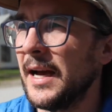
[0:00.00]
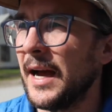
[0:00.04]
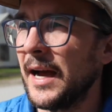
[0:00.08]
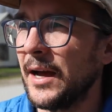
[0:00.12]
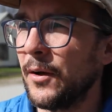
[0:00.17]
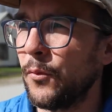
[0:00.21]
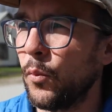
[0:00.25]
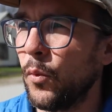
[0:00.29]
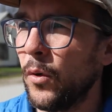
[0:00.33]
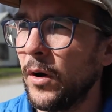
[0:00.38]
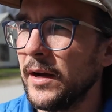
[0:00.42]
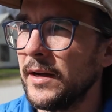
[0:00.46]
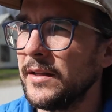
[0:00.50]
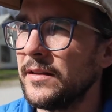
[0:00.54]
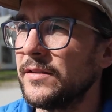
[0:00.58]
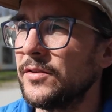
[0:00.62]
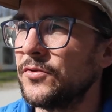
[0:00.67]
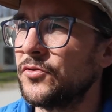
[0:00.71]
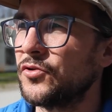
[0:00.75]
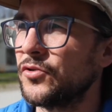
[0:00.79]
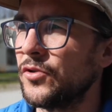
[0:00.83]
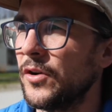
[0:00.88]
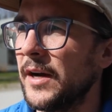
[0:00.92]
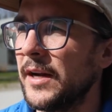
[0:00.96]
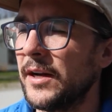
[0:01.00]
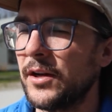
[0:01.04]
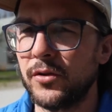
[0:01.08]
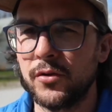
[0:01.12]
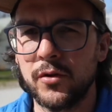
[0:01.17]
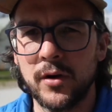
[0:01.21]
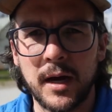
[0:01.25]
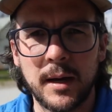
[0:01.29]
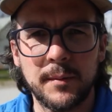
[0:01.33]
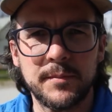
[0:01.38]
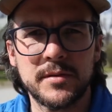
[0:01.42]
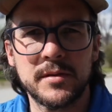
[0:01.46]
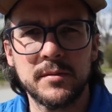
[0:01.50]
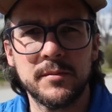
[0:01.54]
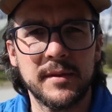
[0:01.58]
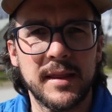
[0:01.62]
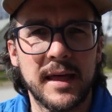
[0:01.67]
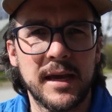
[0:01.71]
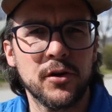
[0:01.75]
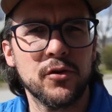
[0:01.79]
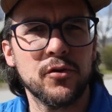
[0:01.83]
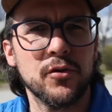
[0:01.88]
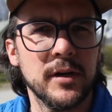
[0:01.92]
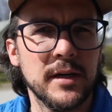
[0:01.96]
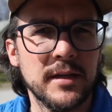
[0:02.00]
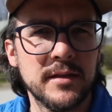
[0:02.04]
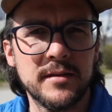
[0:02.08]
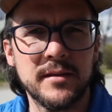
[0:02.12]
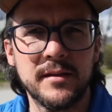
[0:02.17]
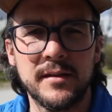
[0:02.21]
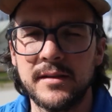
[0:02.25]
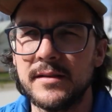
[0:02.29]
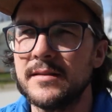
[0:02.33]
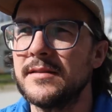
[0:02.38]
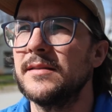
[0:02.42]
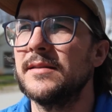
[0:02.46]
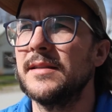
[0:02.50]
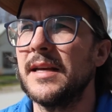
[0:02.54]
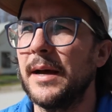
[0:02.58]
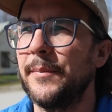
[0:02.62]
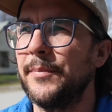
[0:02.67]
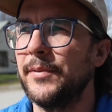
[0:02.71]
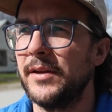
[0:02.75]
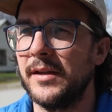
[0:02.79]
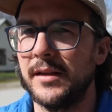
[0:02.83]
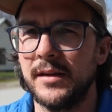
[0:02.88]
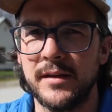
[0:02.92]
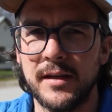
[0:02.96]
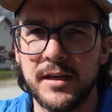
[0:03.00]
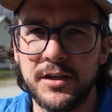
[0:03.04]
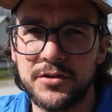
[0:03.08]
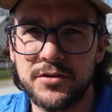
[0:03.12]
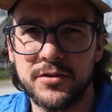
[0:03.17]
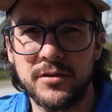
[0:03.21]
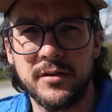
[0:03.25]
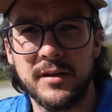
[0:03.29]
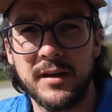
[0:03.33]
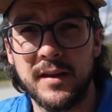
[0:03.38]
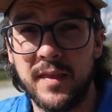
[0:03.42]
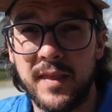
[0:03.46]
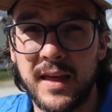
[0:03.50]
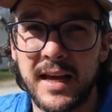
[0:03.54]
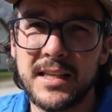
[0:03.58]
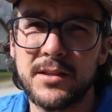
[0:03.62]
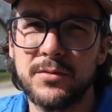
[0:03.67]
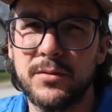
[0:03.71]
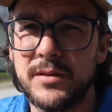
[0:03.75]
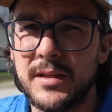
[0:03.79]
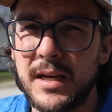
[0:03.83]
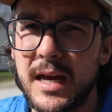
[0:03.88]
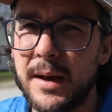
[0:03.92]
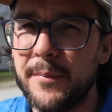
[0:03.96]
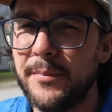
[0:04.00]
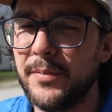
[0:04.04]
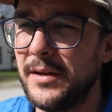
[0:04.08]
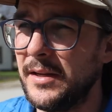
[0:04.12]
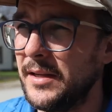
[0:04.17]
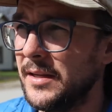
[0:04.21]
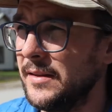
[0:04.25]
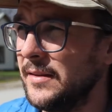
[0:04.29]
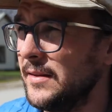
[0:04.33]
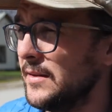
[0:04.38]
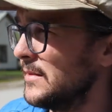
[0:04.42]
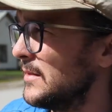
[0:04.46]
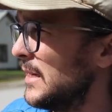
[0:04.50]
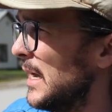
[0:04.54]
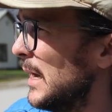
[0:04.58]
I want to try to grab some of that craziness that's happening in nature, and that's what's happening in this